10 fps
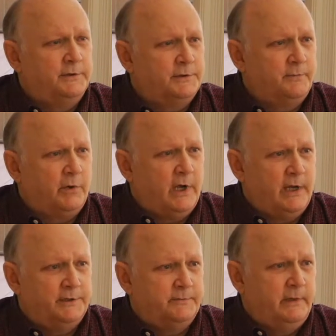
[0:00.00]

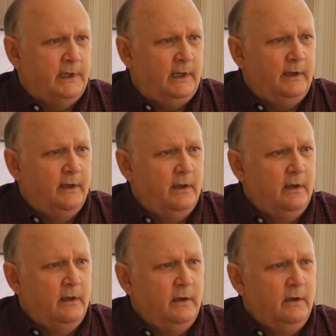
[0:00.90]
surprised me
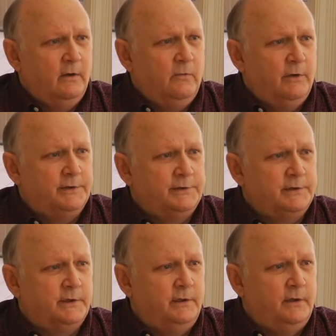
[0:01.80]

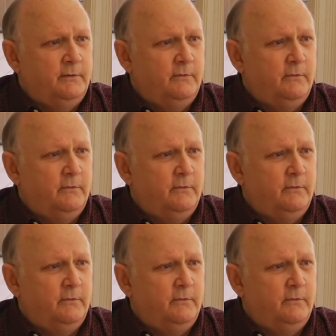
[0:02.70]
was the